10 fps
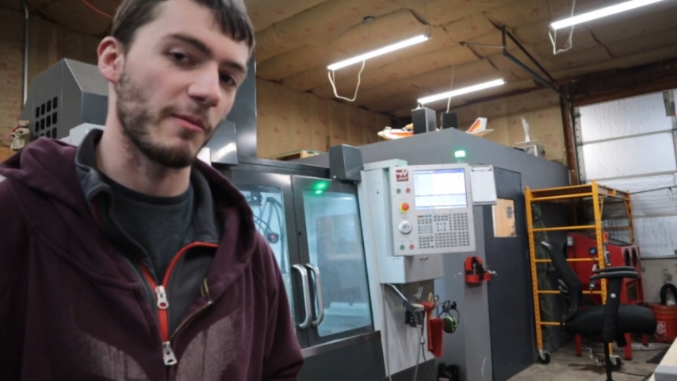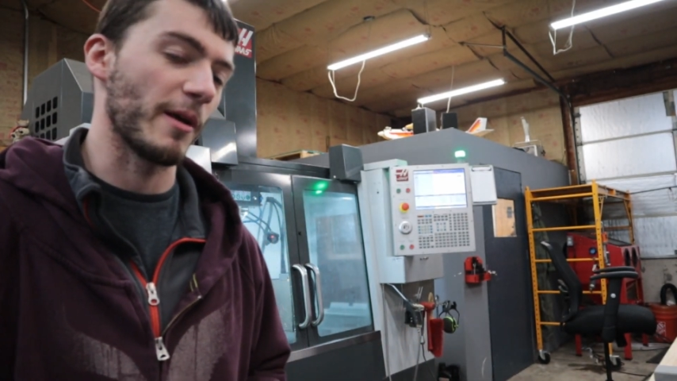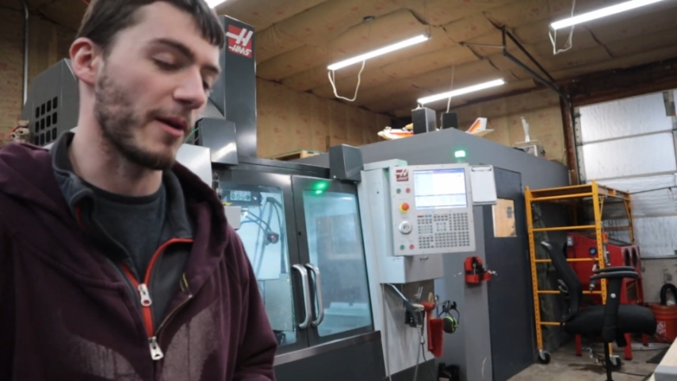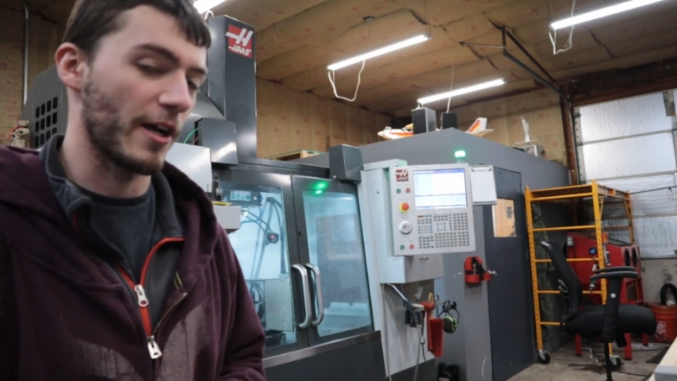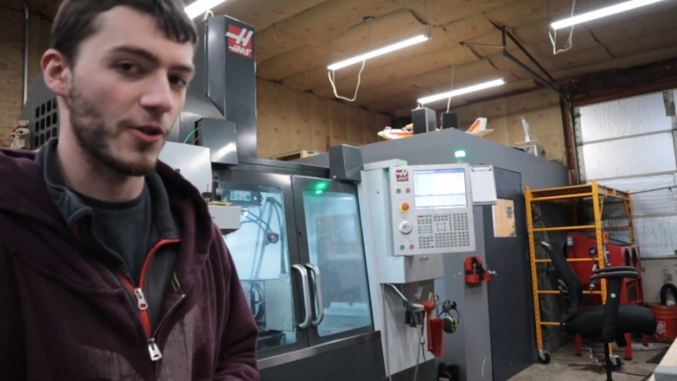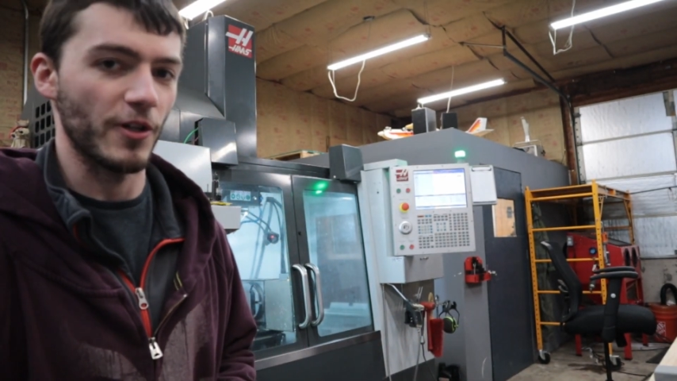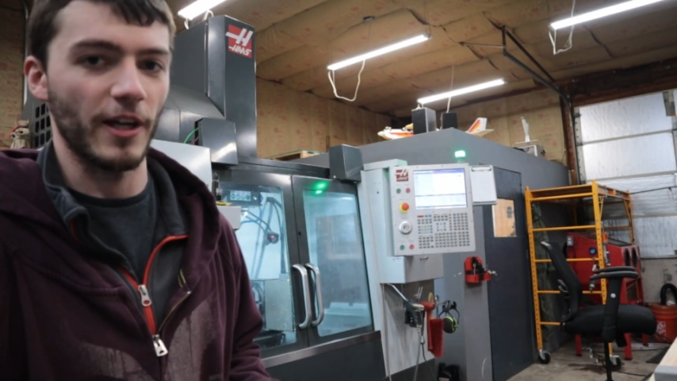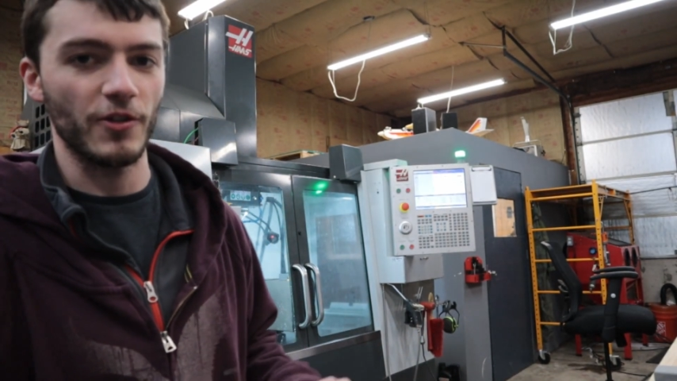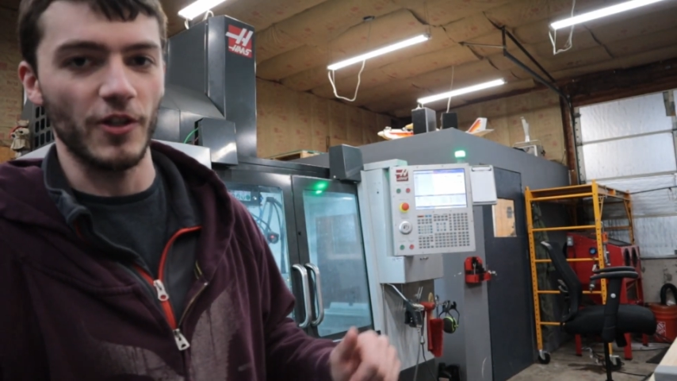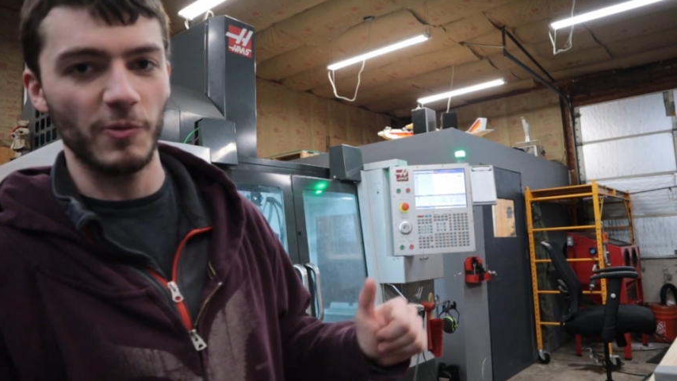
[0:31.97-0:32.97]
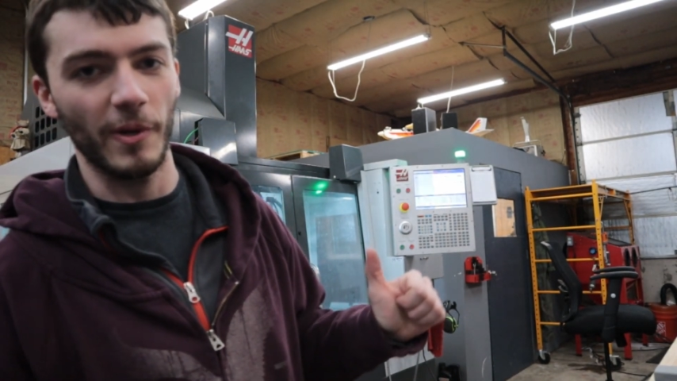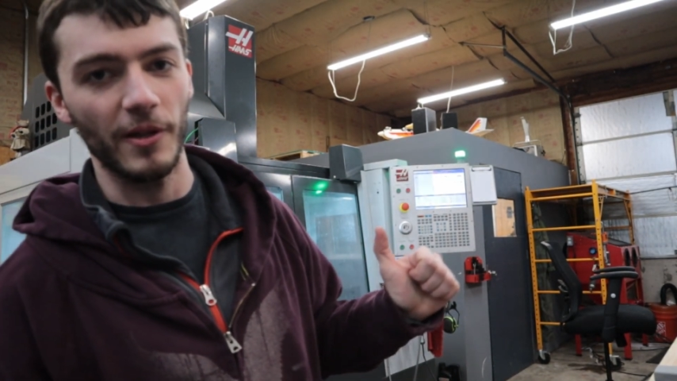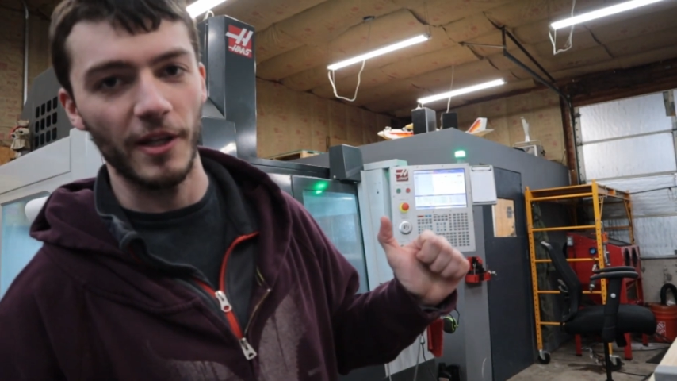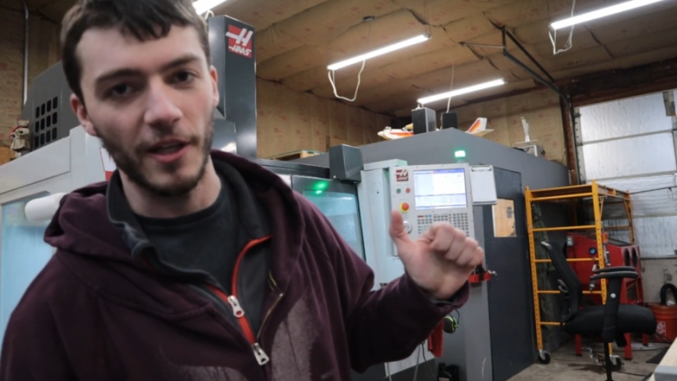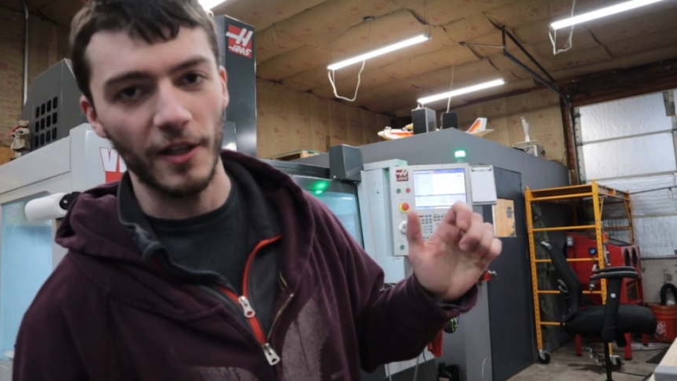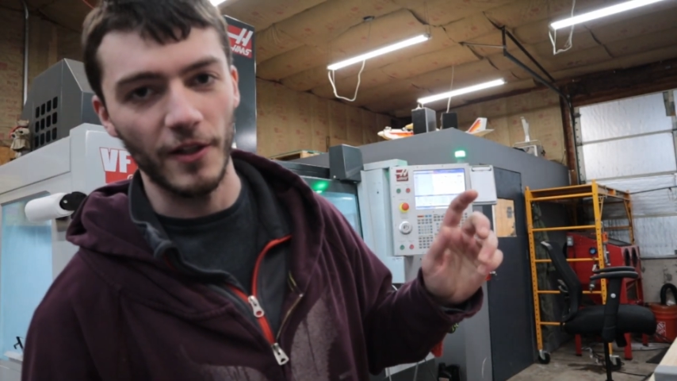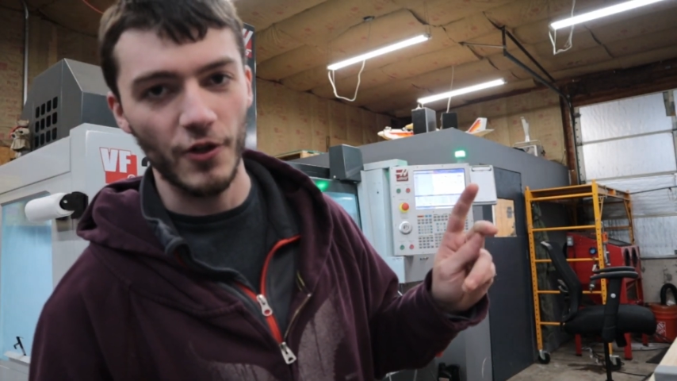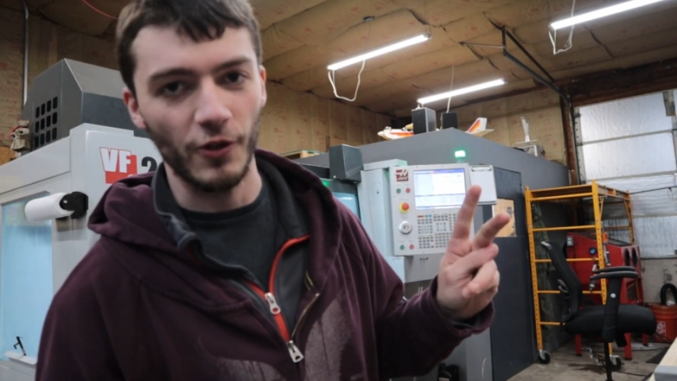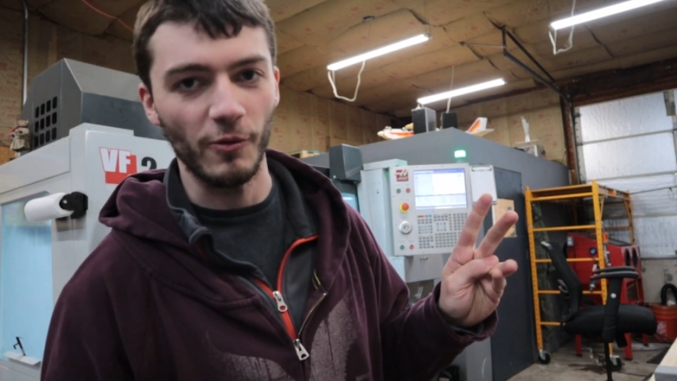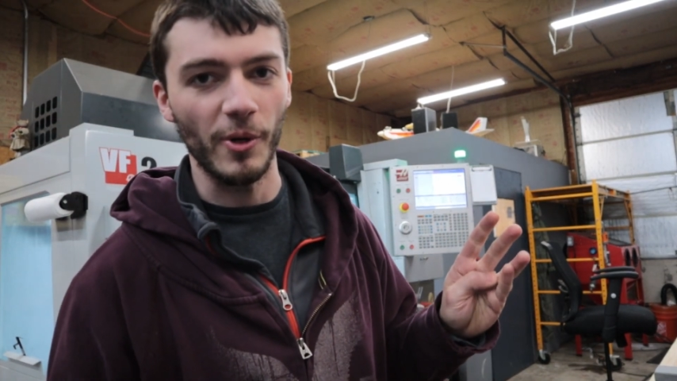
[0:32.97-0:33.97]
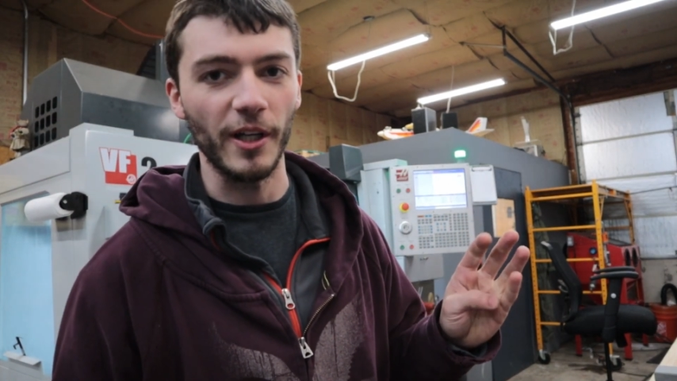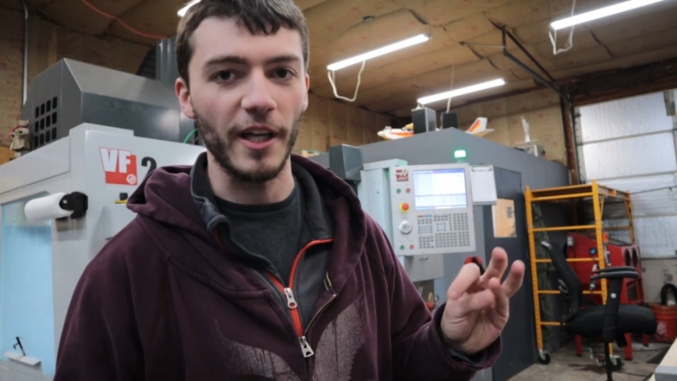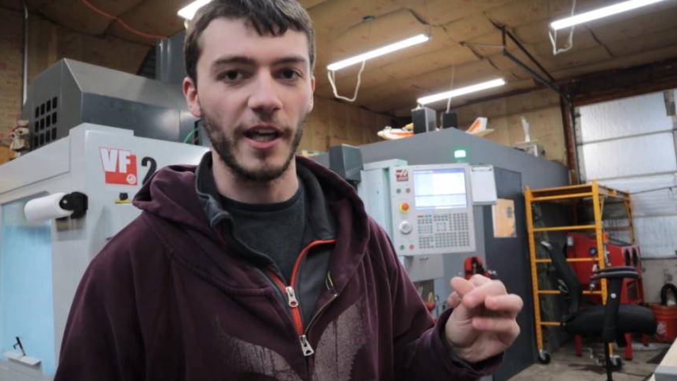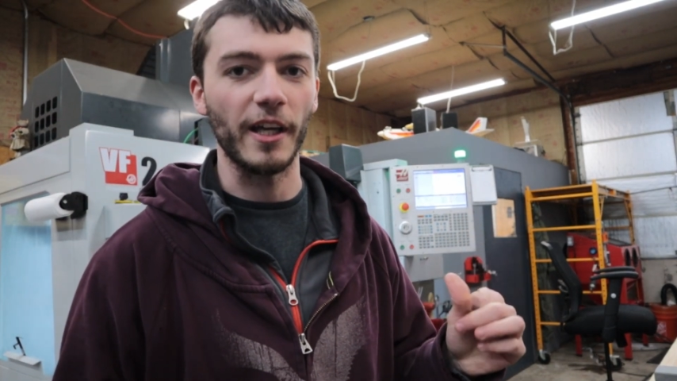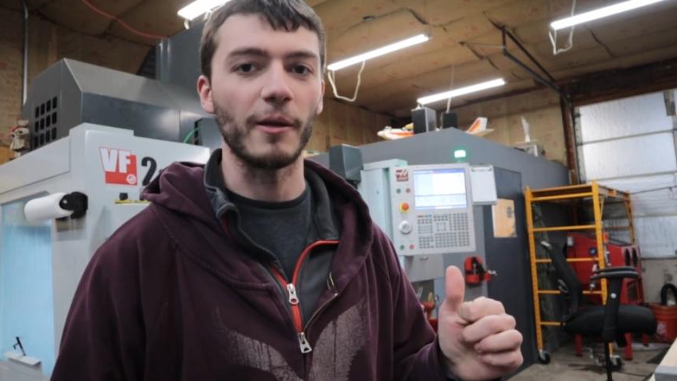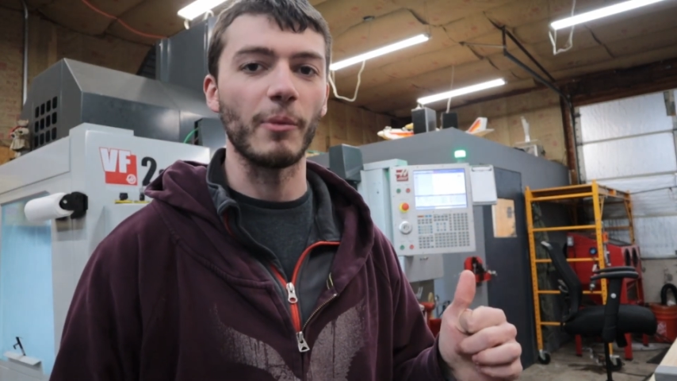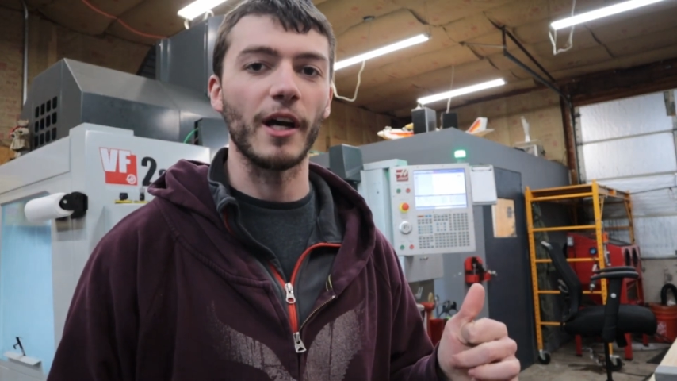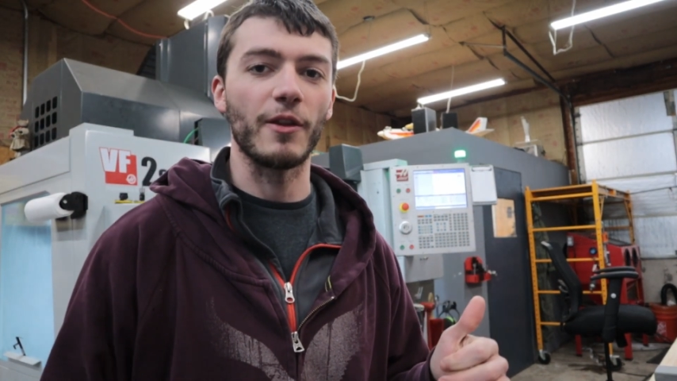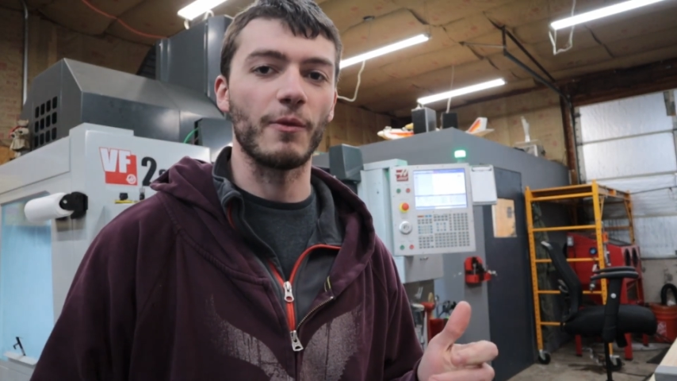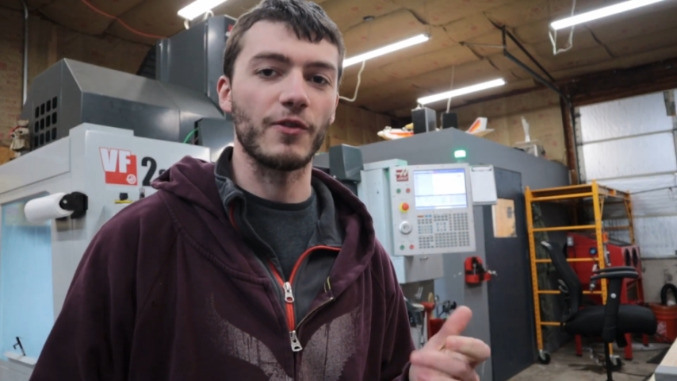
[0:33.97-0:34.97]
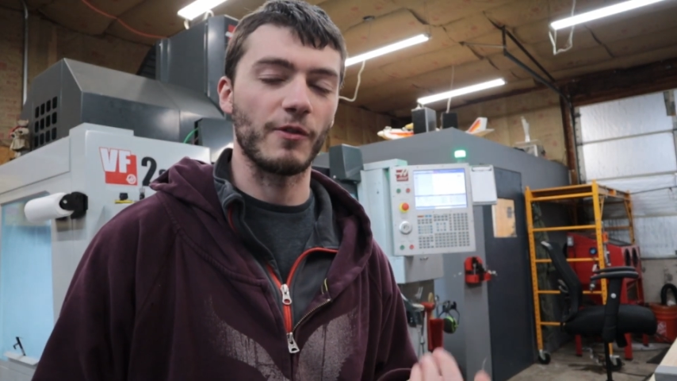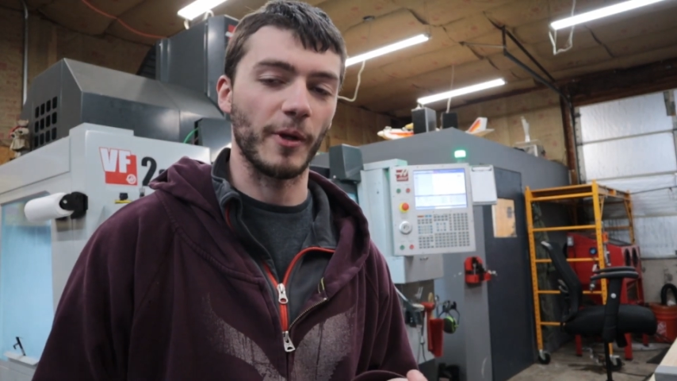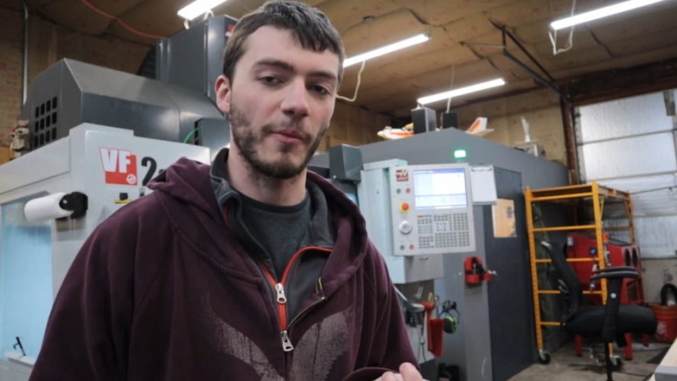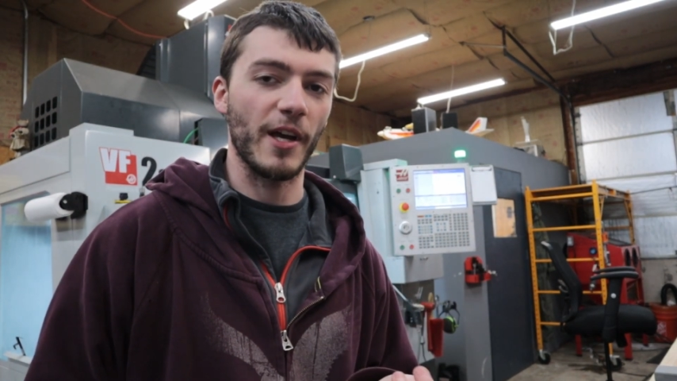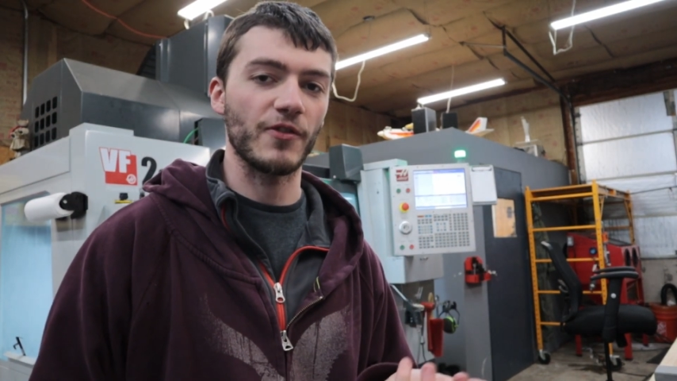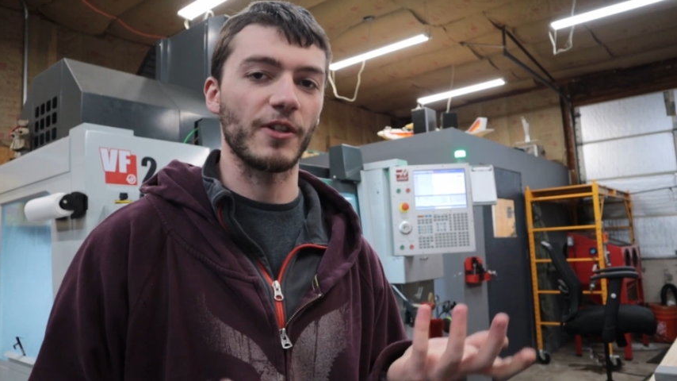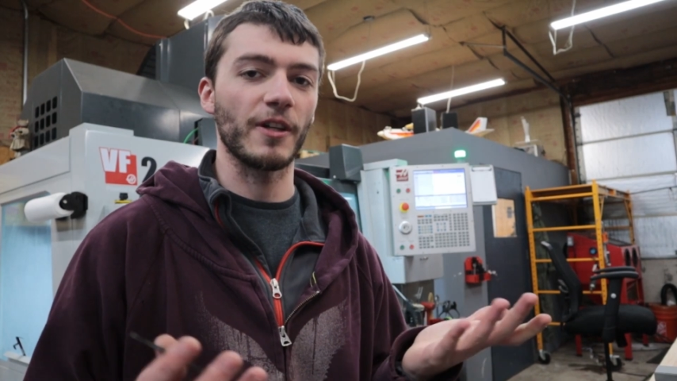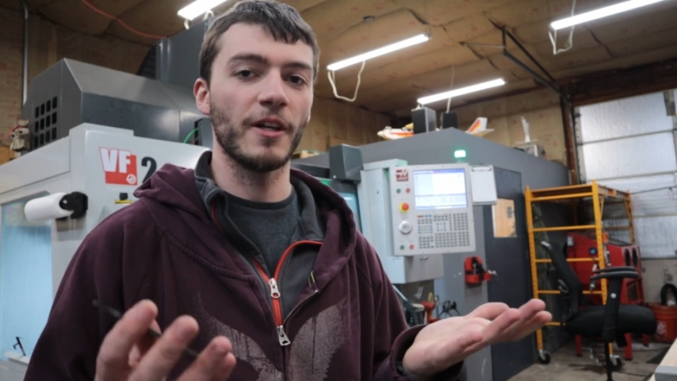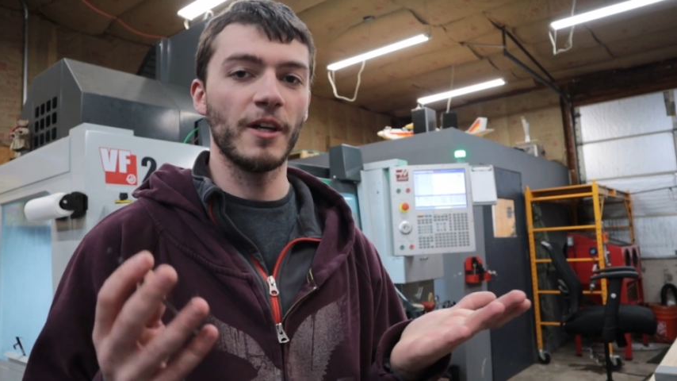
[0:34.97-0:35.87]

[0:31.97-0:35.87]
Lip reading: and maybe I should actually spend the additional money and buy the ones from McMaster.